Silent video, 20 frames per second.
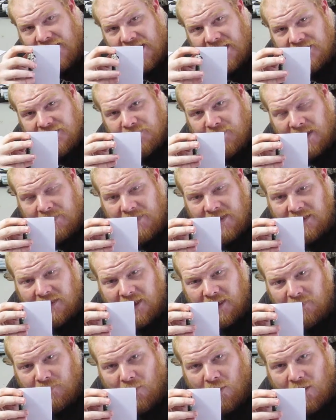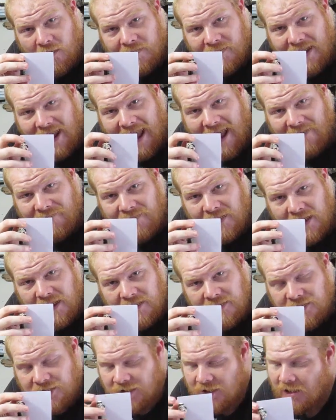inch, maybe a little more than 1/2
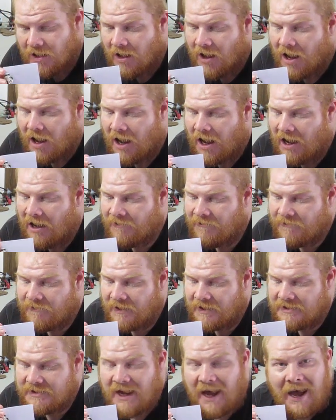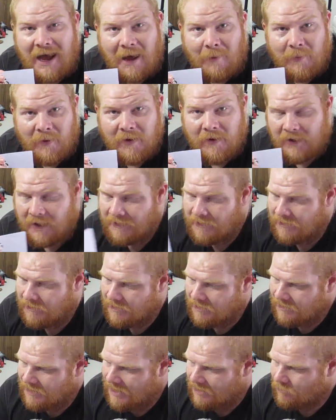inch, off the top.
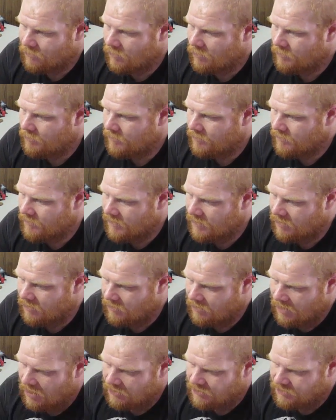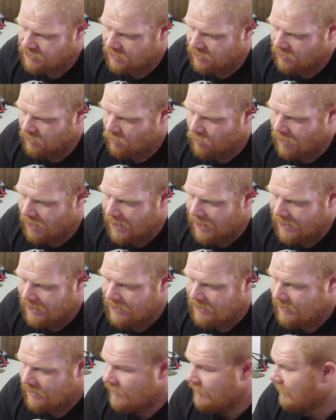And I'll show you why.
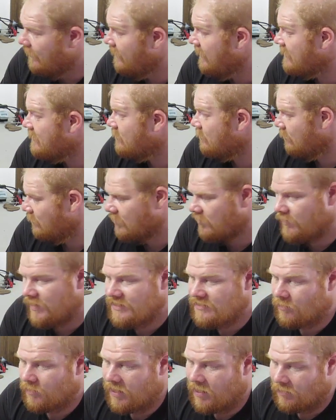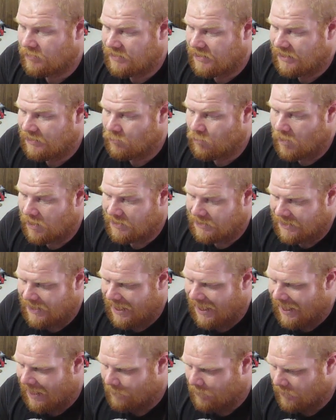And that's the reason we only need one
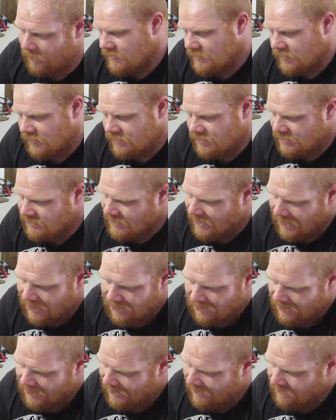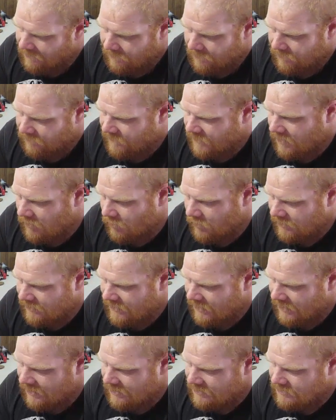cap. So you just kind of like fiddle with
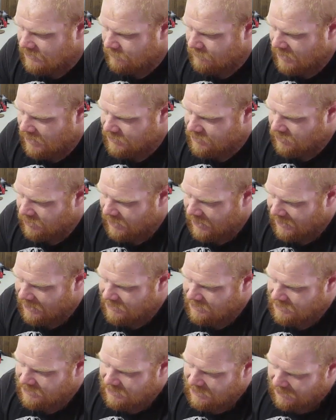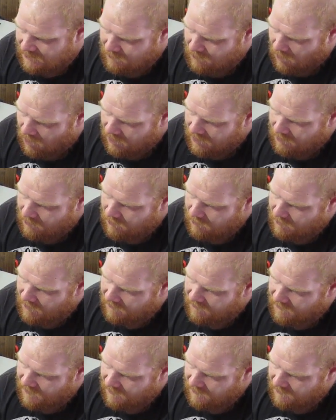this and measure it. I can just like mark it with my